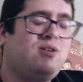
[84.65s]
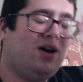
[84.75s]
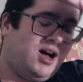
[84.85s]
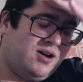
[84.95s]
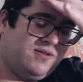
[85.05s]

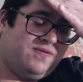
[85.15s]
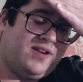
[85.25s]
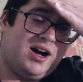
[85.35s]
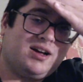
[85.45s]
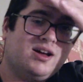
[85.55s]
Oh
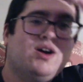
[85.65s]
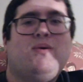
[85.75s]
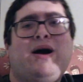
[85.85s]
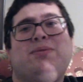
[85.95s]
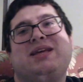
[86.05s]
fuck!
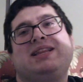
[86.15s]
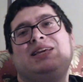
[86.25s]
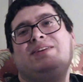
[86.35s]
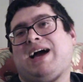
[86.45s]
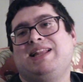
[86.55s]
Why would they
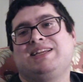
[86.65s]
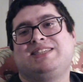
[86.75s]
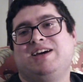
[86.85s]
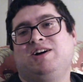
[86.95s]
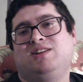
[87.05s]
leave Alex
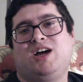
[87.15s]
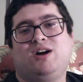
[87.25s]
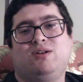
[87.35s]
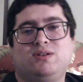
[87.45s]
and me alone?